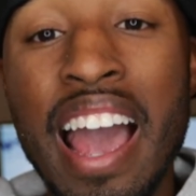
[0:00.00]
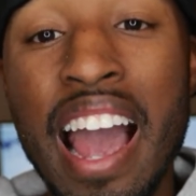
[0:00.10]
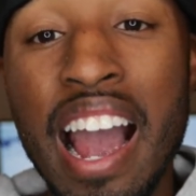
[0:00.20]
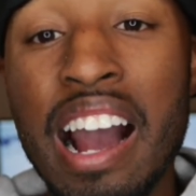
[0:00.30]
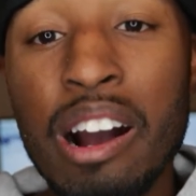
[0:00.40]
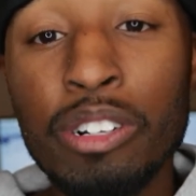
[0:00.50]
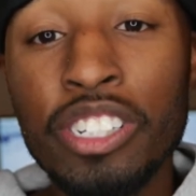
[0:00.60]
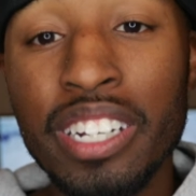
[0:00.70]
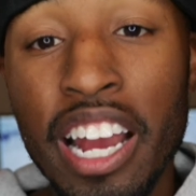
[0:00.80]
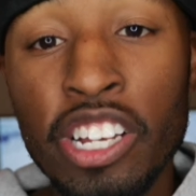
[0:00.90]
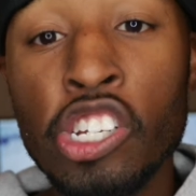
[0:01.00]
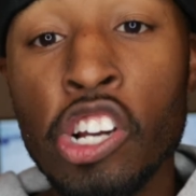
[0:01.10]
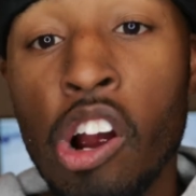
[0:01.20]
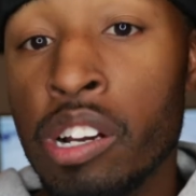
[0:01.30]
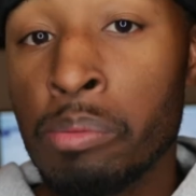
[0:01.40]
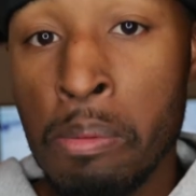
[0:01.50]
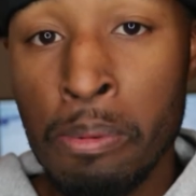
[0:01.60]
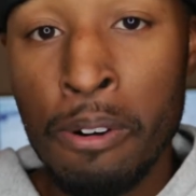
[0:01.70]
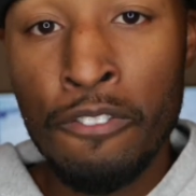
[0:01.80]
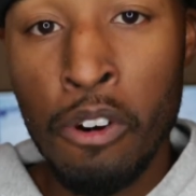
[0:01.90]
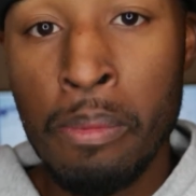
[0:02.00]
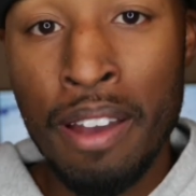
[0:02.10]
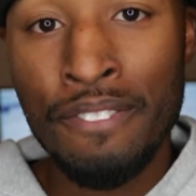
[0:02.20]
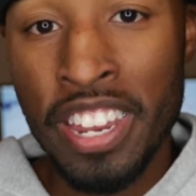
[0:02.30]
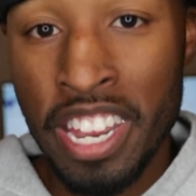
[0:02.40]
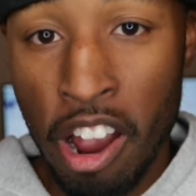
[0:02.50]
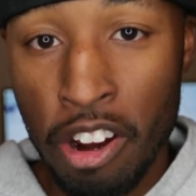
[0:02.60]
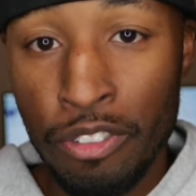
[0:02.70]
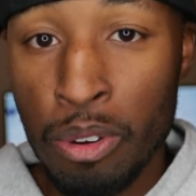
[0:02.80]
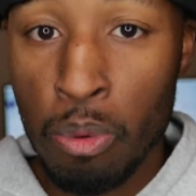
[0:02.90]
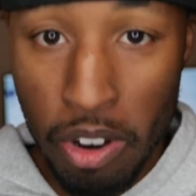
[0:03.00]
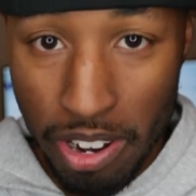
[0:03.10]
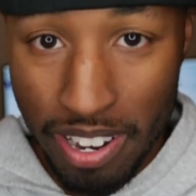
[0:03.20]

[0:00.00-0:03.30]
how should I charge people for my videography work?